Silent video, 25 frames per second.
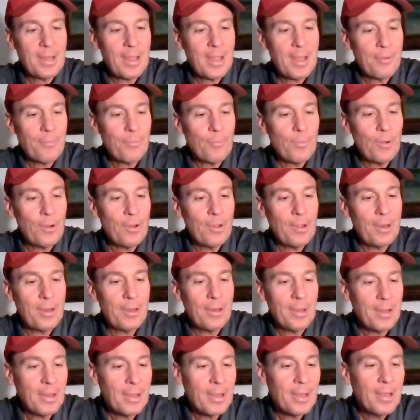had
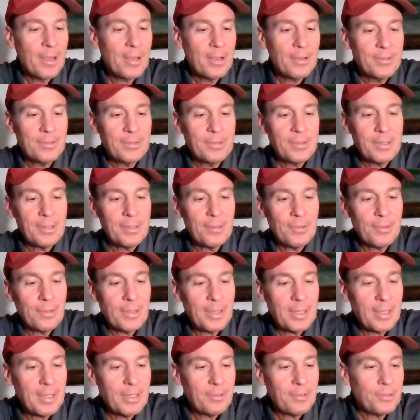1 steal
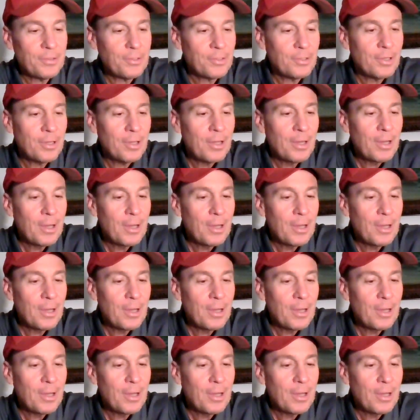each.